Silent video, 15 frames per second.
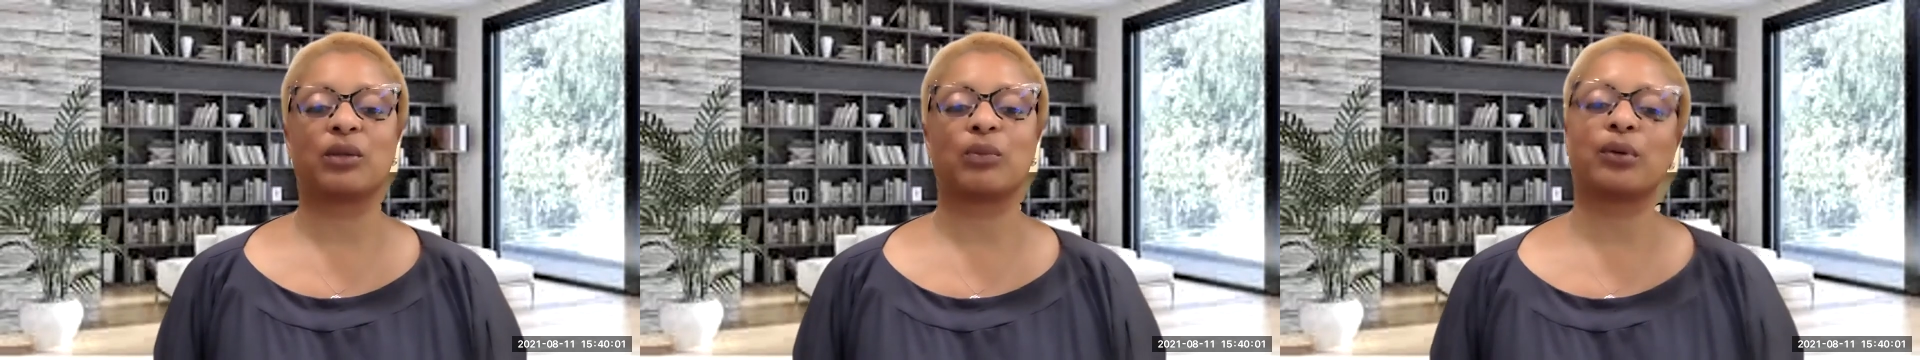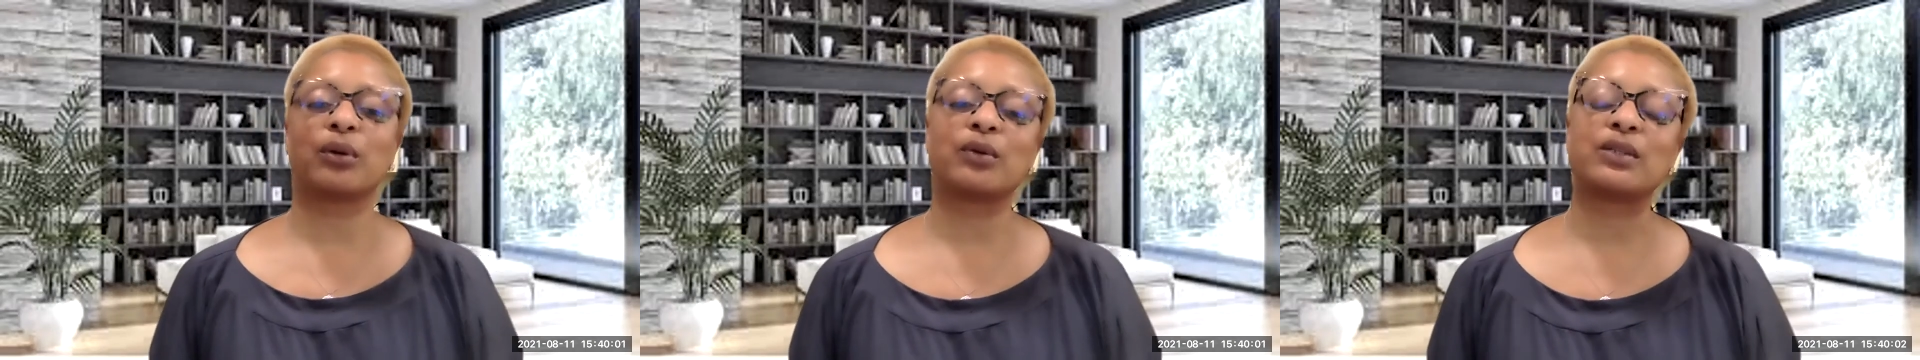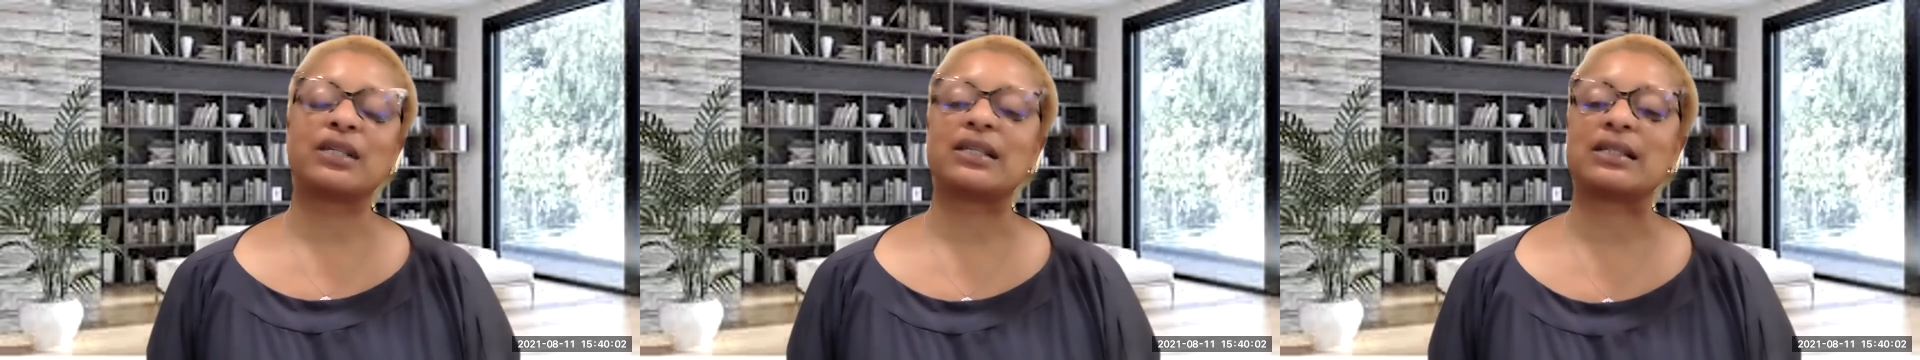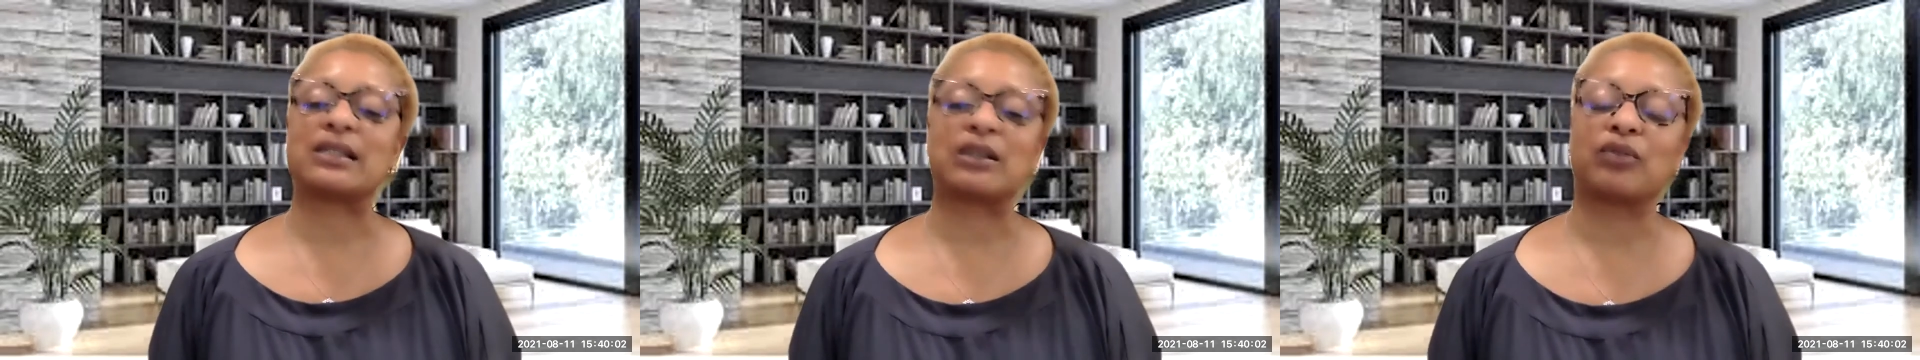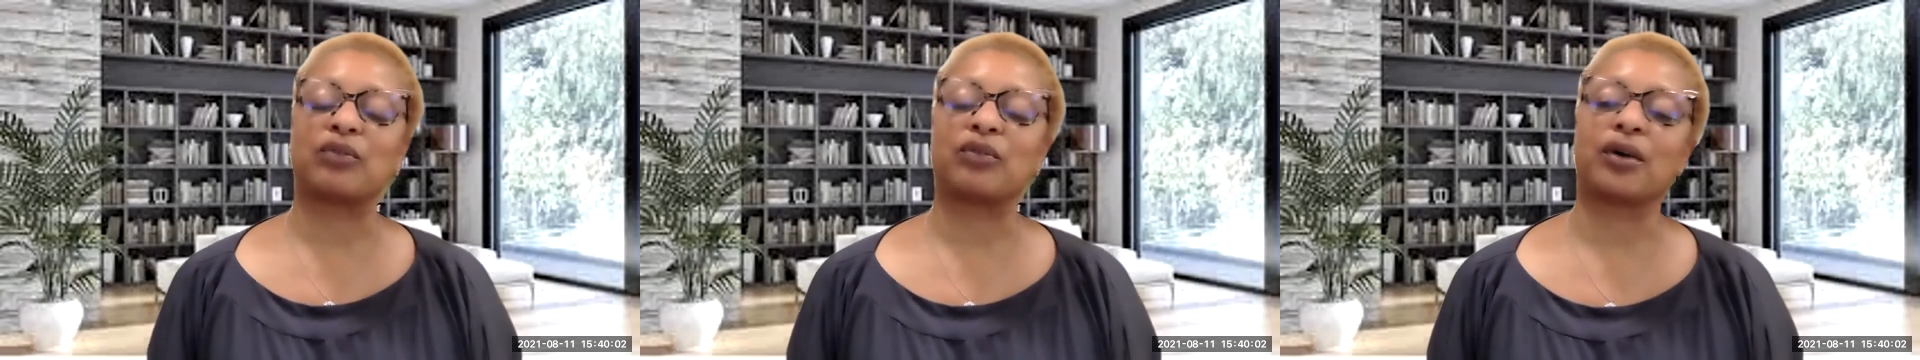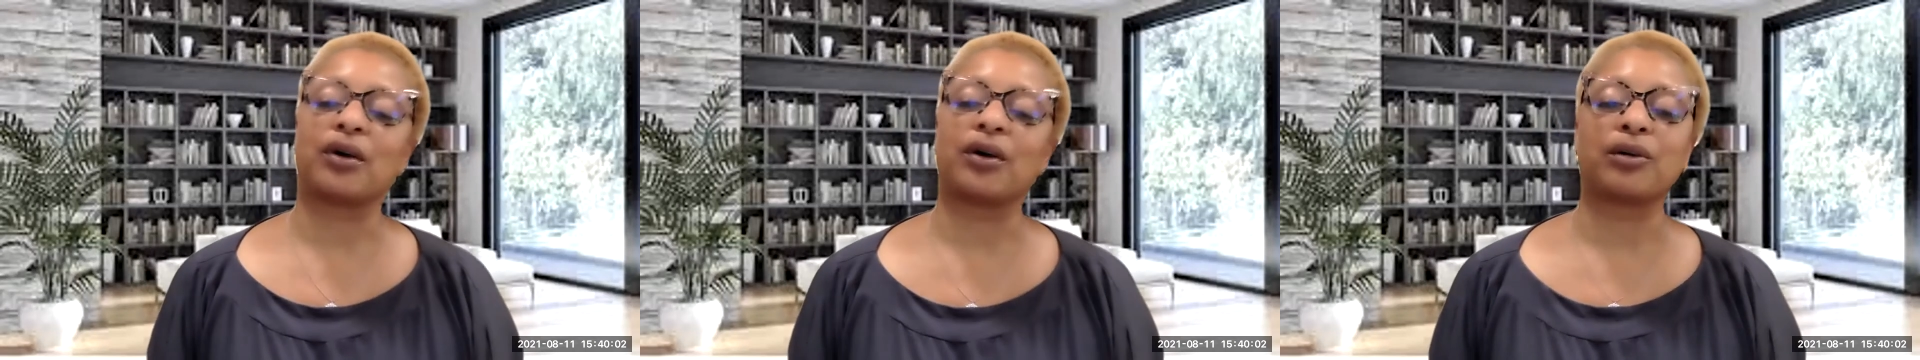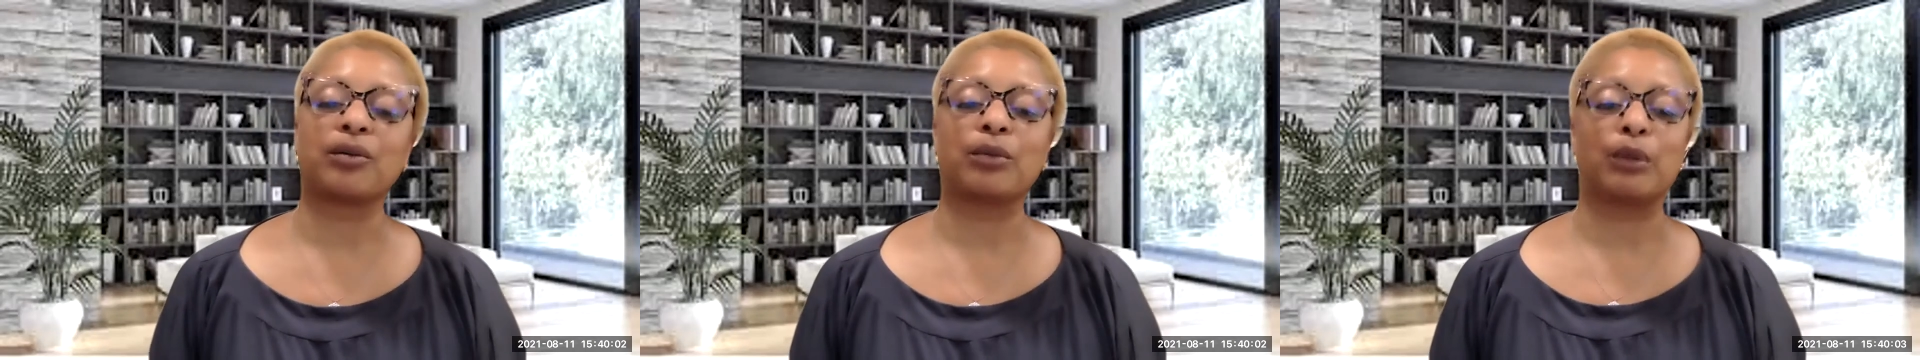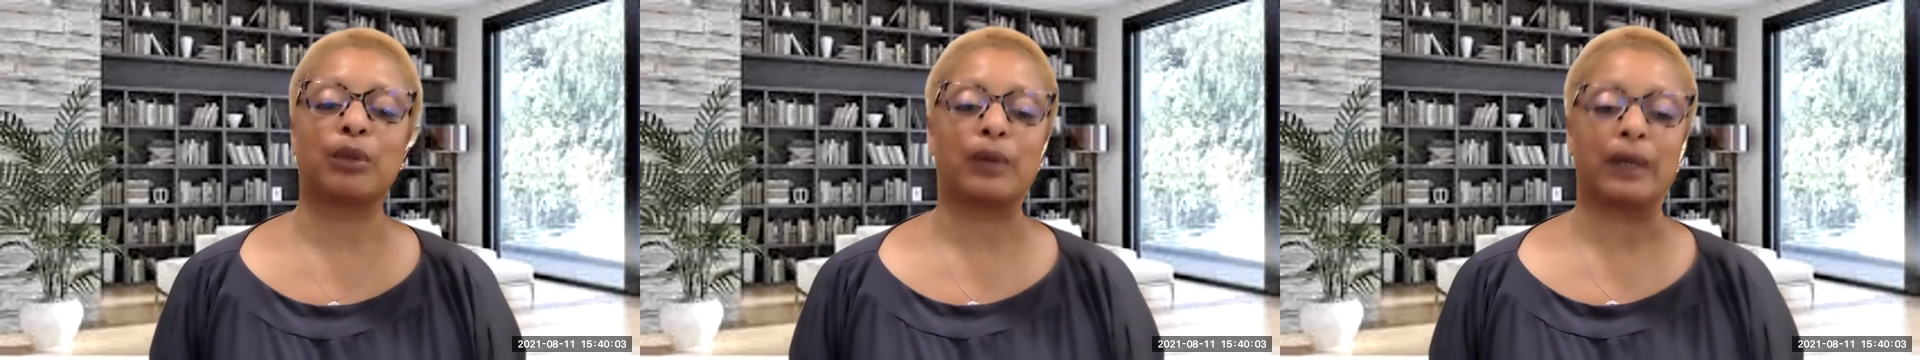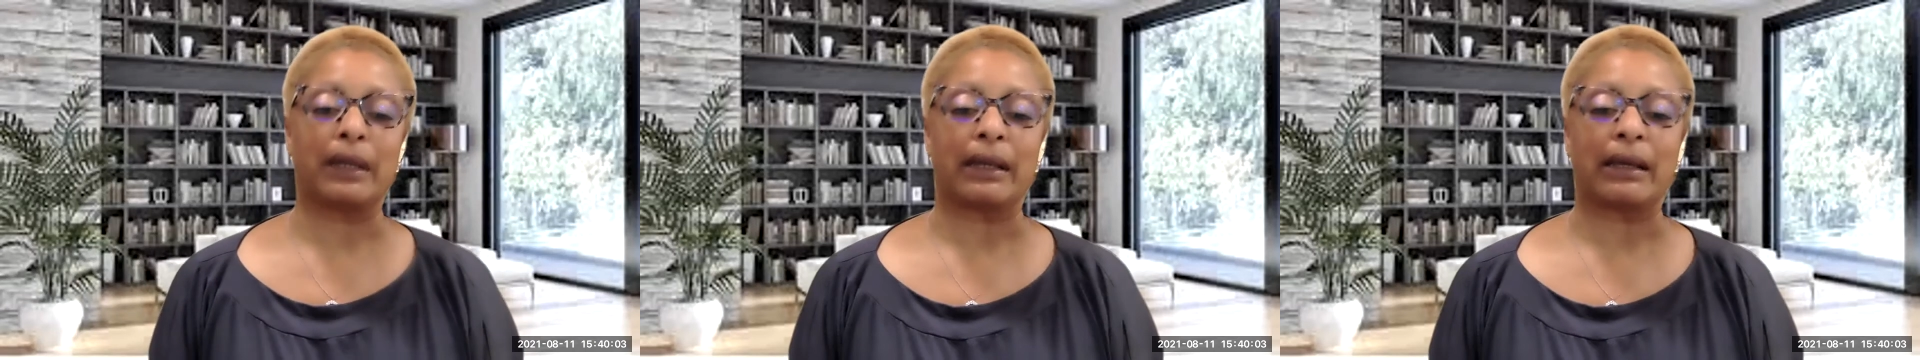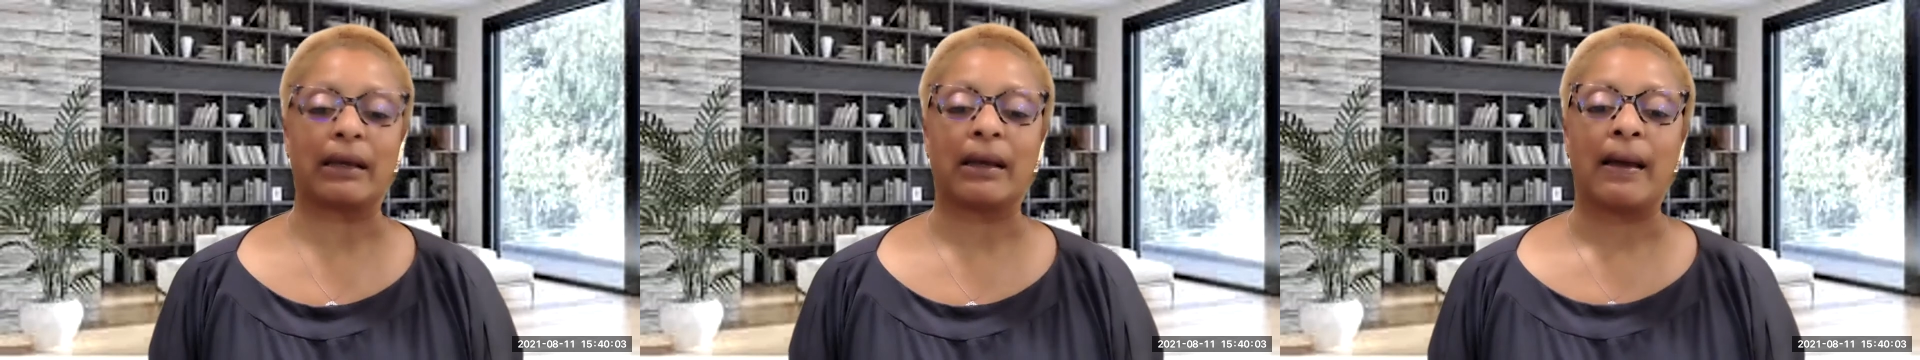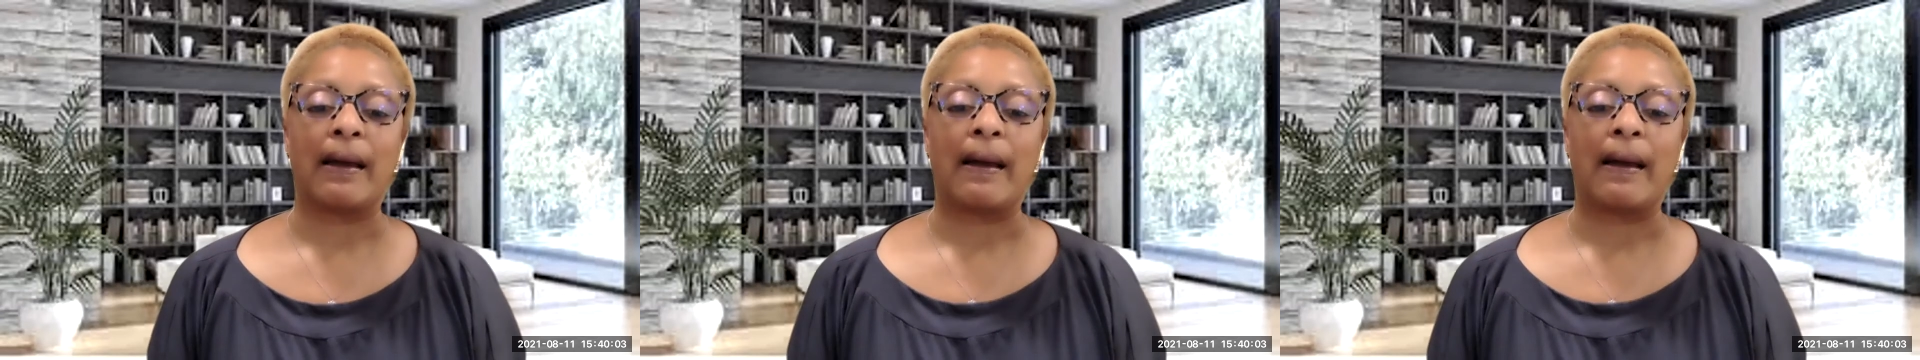protest did for our community,